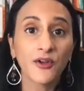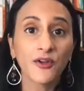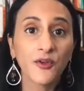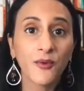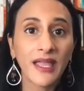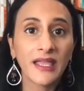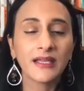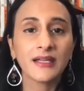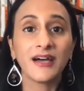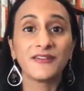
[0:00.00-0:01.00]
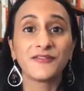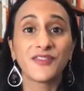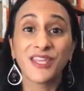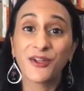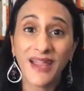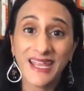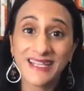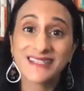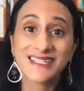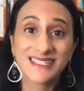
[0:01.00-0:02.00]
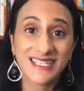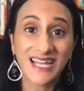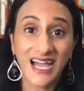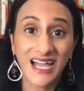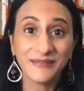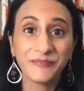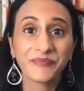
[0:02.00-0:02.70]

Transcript: earthquake of the year 869.